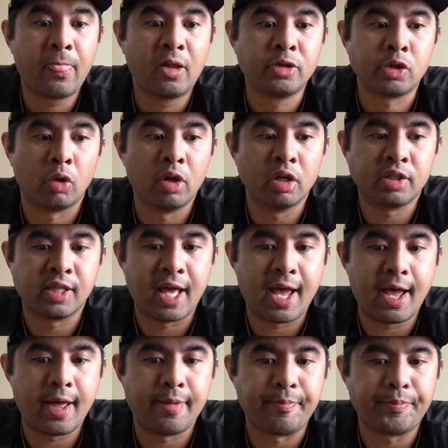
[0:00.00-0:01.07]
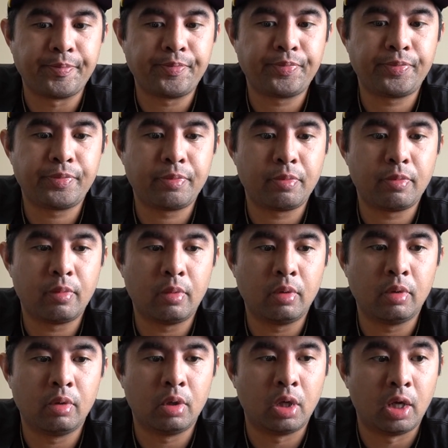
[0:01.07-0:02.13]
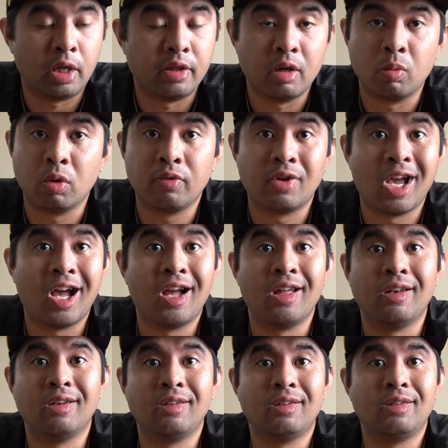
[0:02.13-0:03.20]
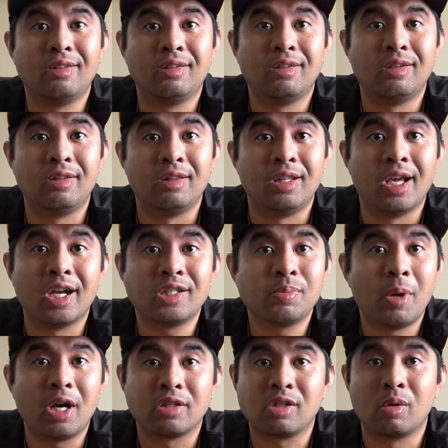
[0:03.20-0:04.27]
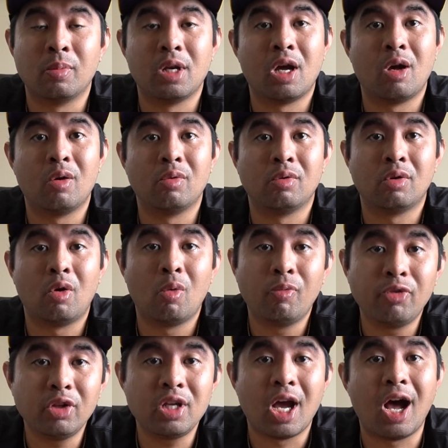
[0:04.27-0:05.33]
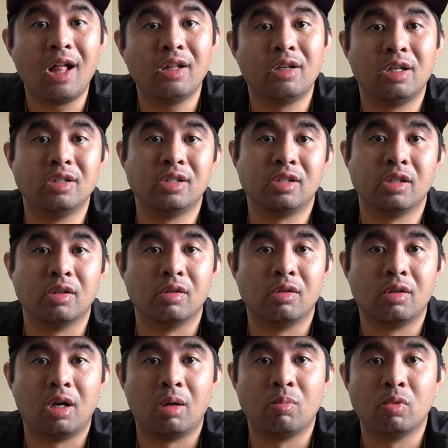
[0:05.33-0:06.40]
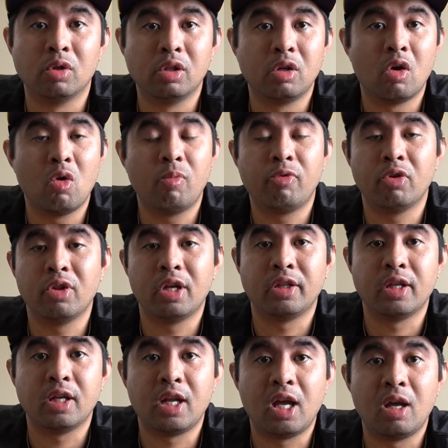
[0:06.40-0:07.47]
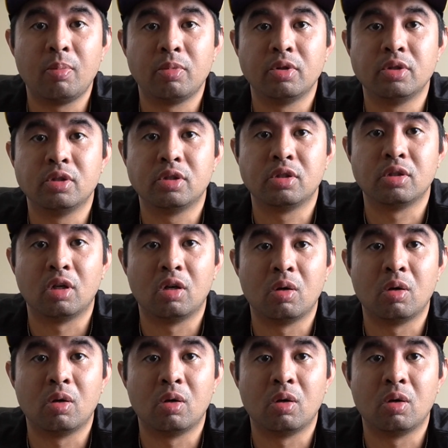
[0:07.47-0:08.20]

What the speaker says: So there's that. And then we've got the Xbox coming out, hopefully holiday still. I'm really hopeful that that happens.